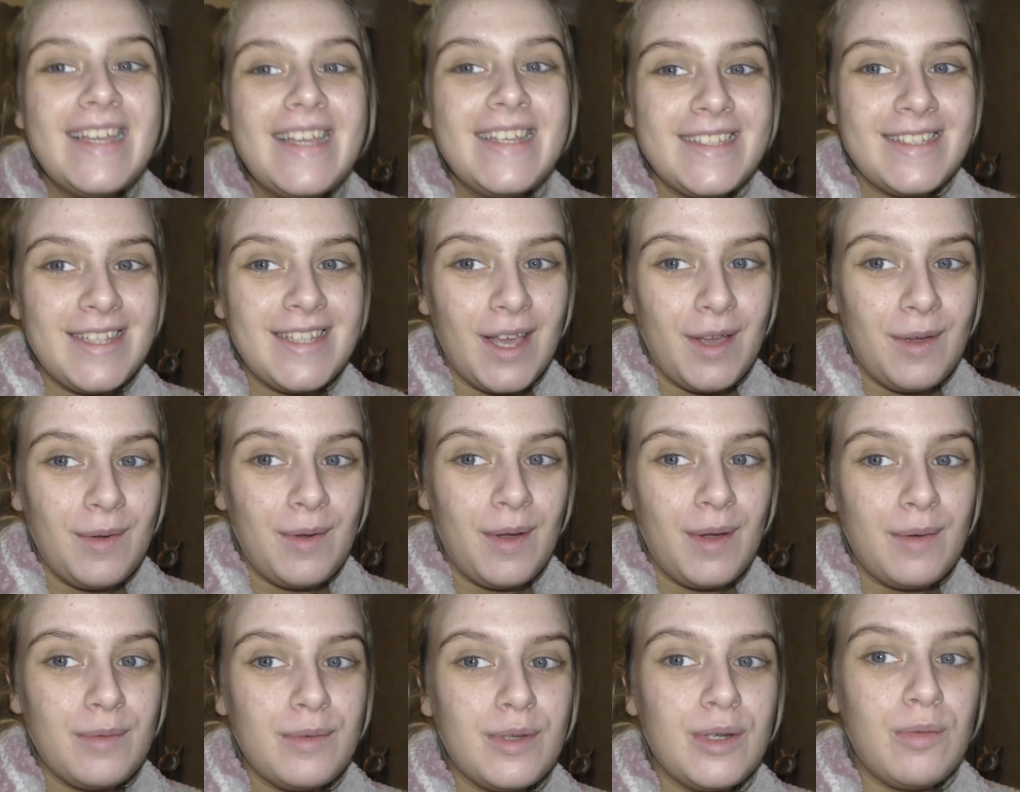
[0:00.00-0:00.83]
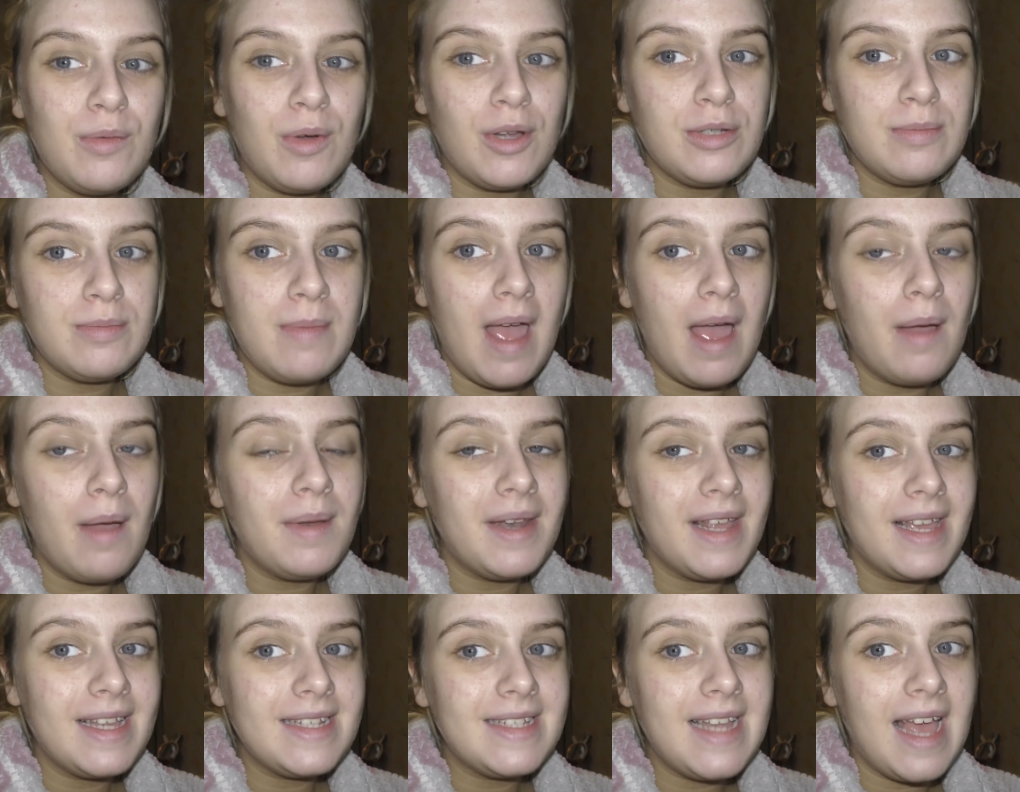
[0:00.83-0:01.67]
So I'm going to wash my hair
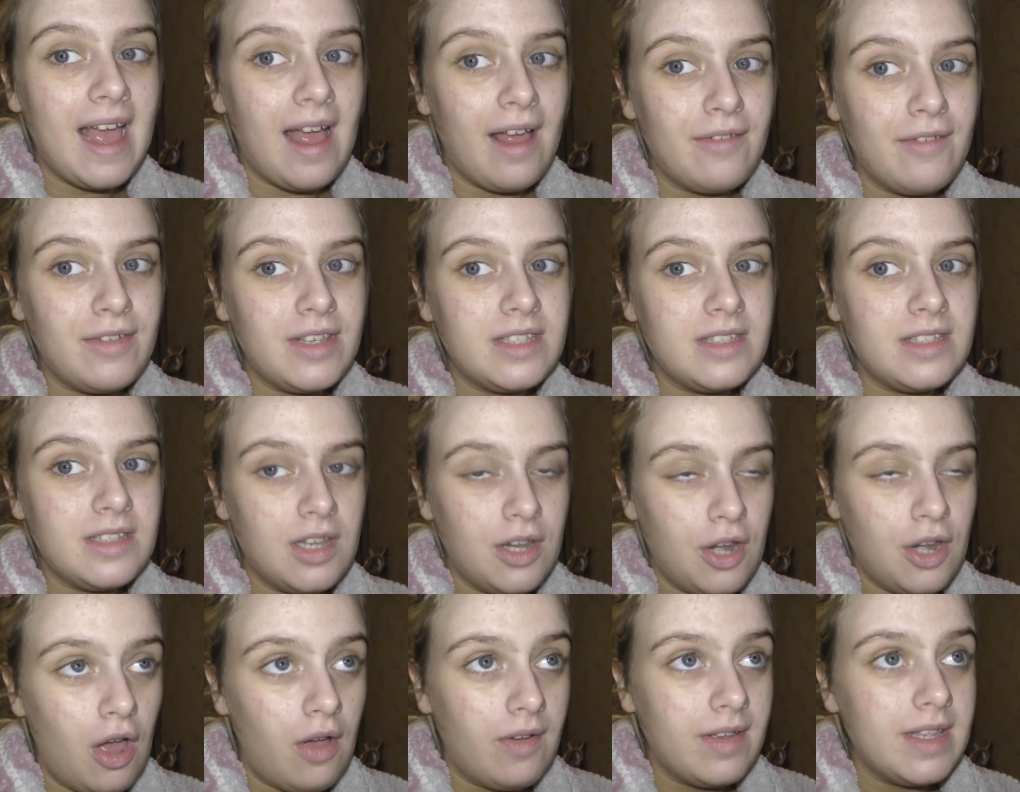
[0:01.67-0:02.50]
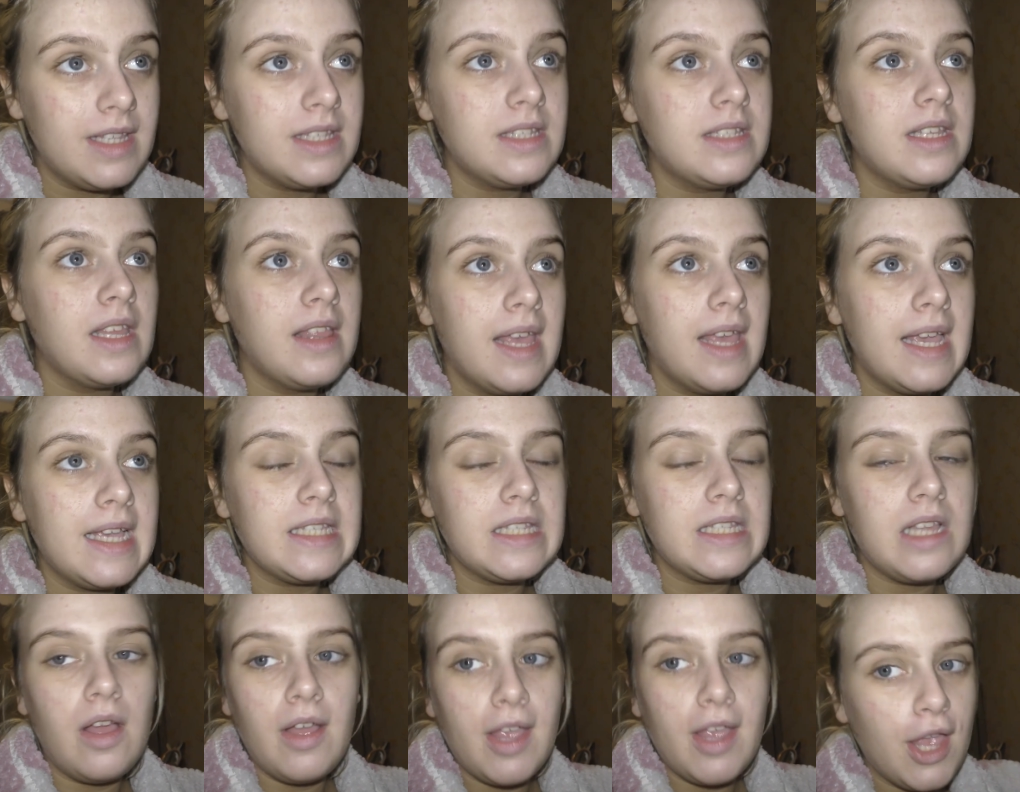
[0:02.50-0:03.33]
when I get to Harry's tonight so that
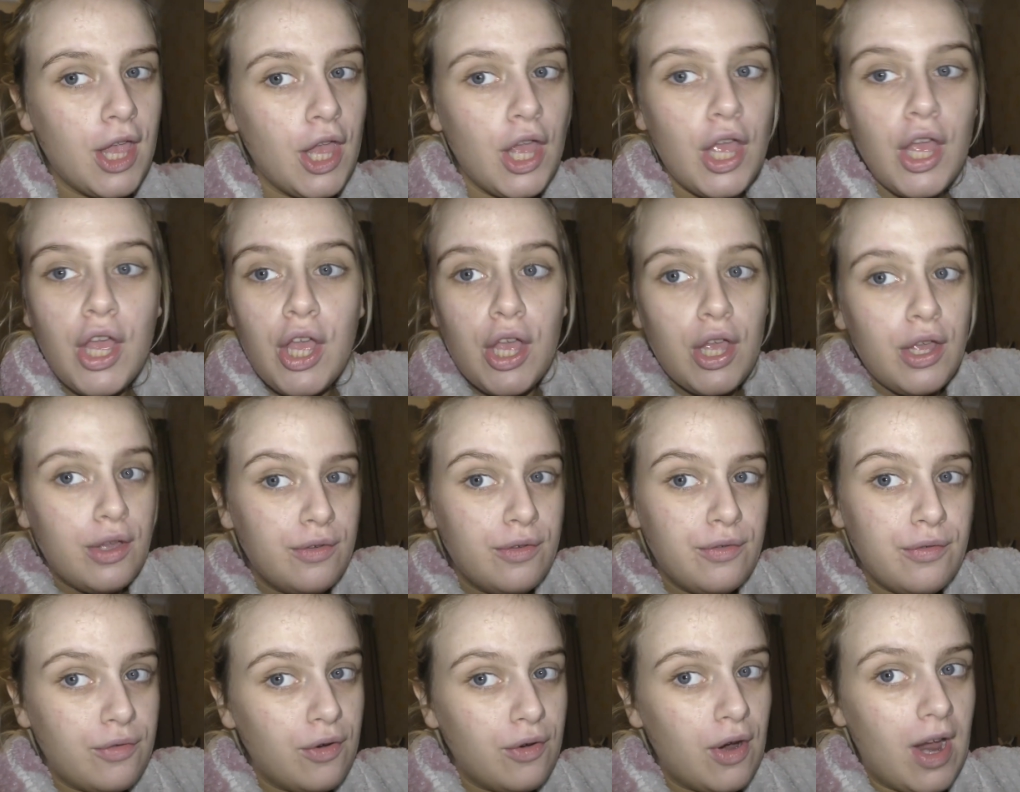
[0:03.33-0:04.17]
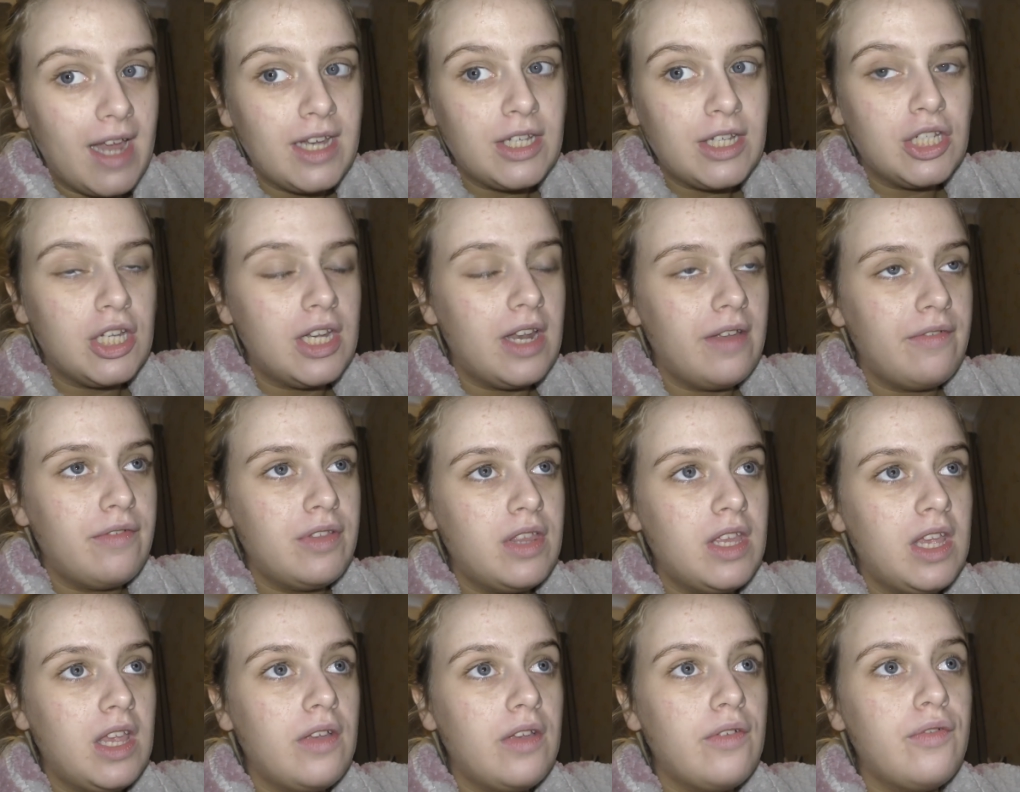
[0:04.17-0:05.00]
he's like fresh and
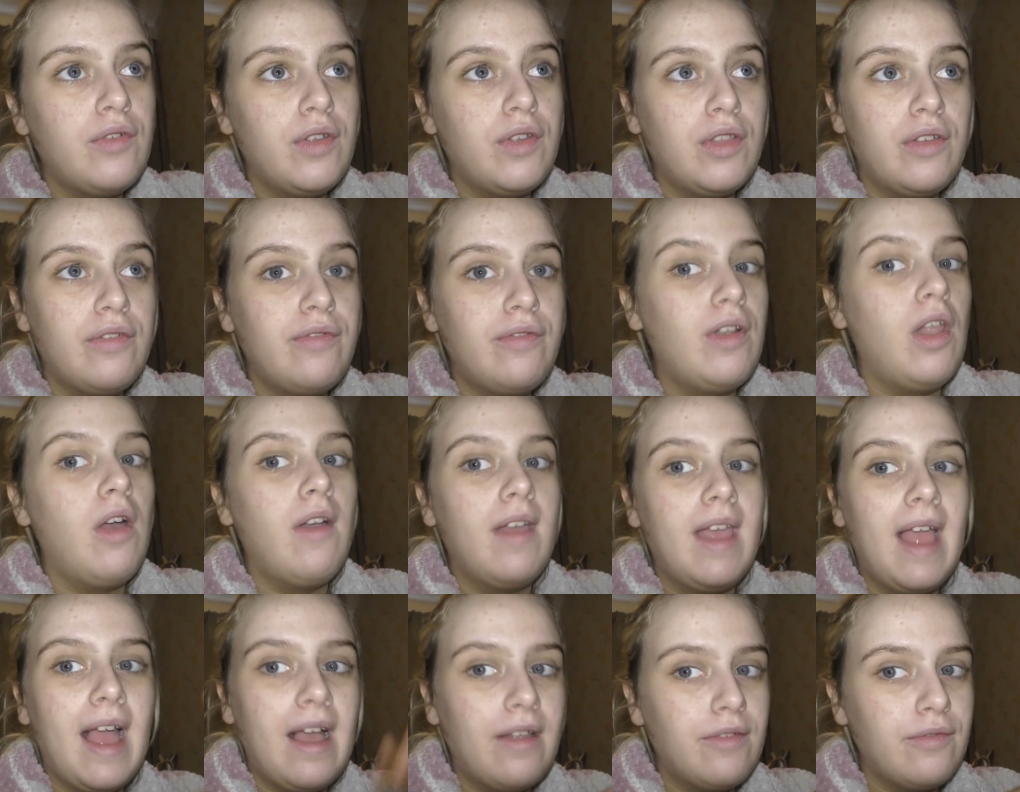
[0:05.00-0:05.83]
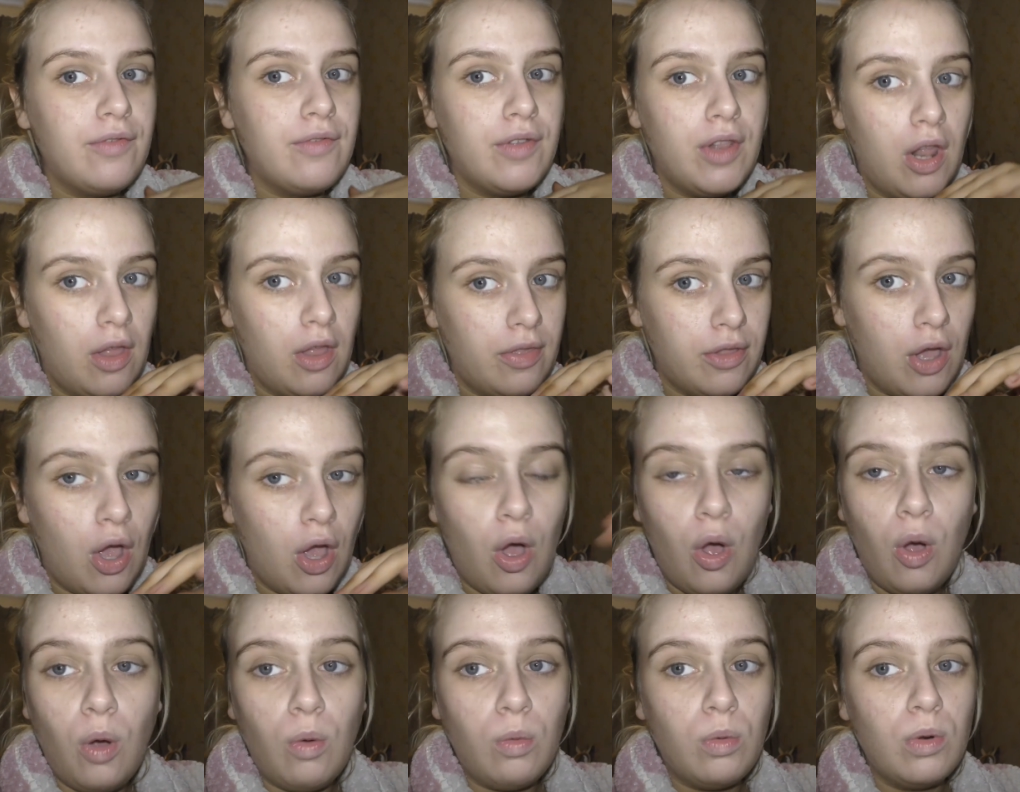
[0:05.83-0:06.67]
everything for the flight and for like the
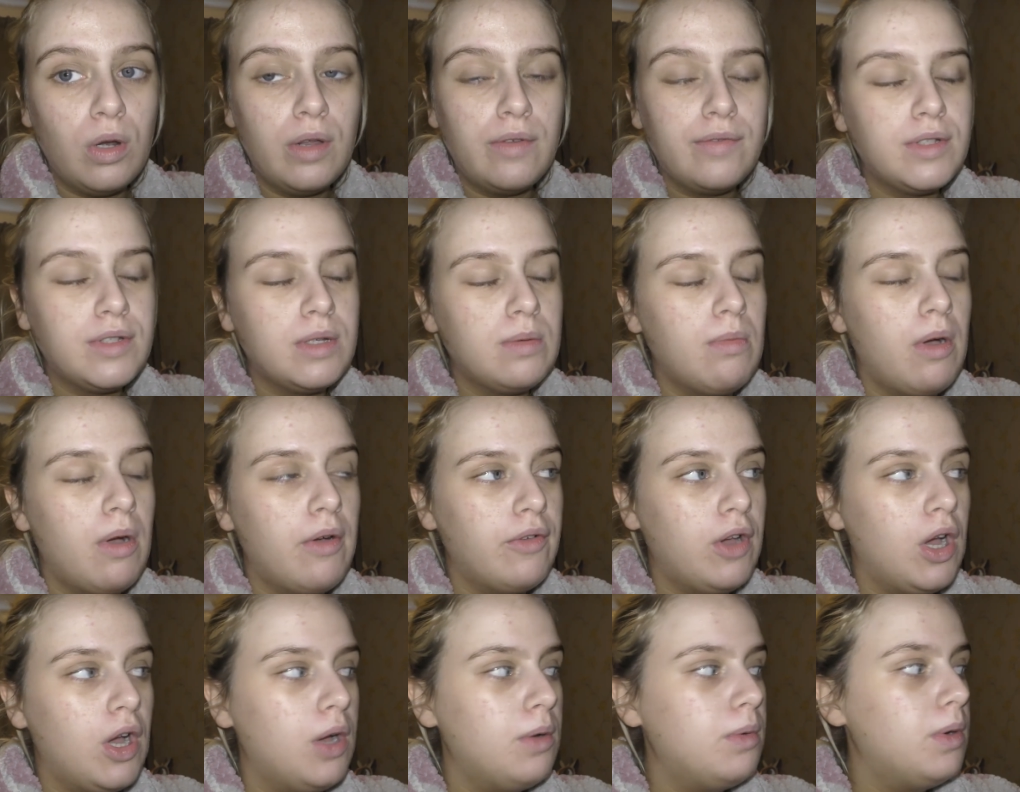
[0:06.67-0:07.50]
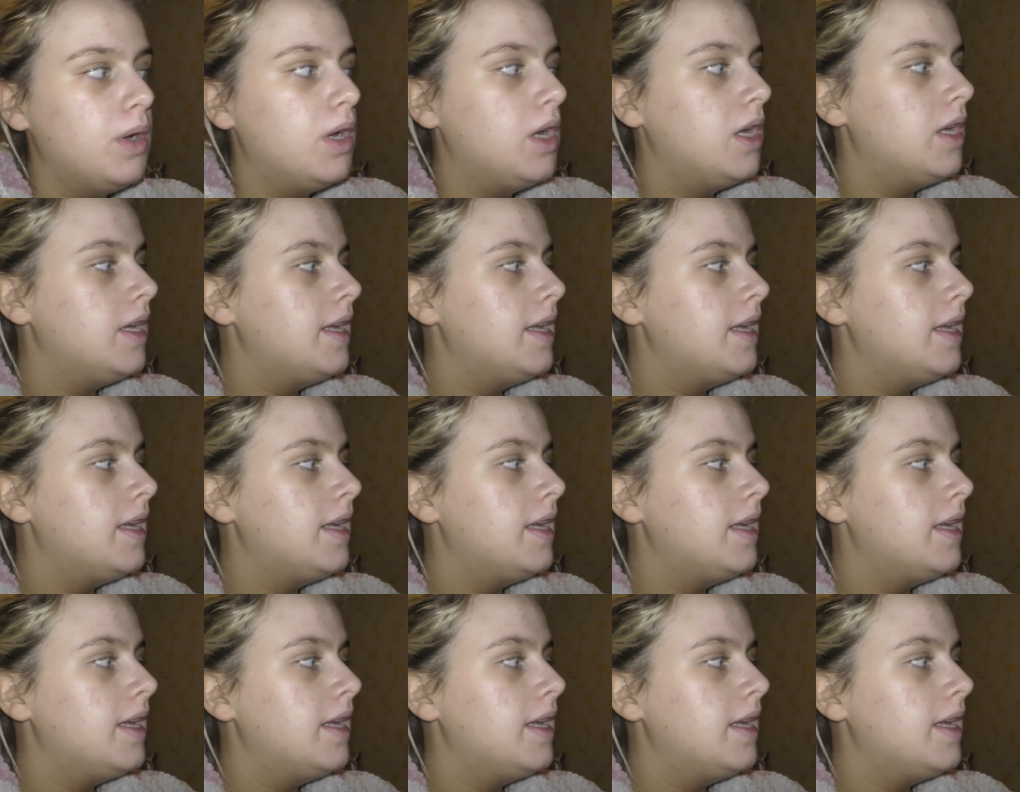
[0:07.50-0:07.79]
whole of tomorrow.